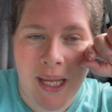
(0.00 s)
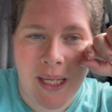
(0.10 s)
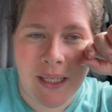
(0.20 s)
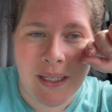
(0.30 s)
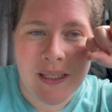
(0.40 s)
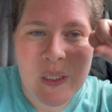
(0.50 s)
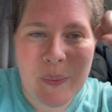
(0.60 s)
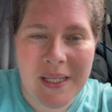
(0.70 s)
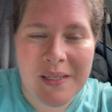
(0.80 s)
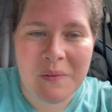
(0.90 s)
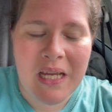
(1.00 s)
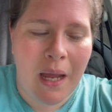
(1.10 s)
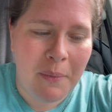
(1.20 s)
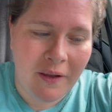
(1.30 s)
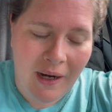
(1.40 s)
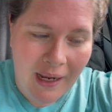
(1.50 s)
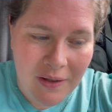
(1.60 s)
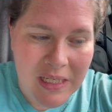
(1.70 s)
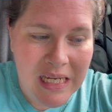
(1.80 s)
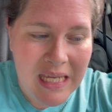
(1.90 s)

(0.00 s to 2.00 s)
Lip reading: and spend some time at their house.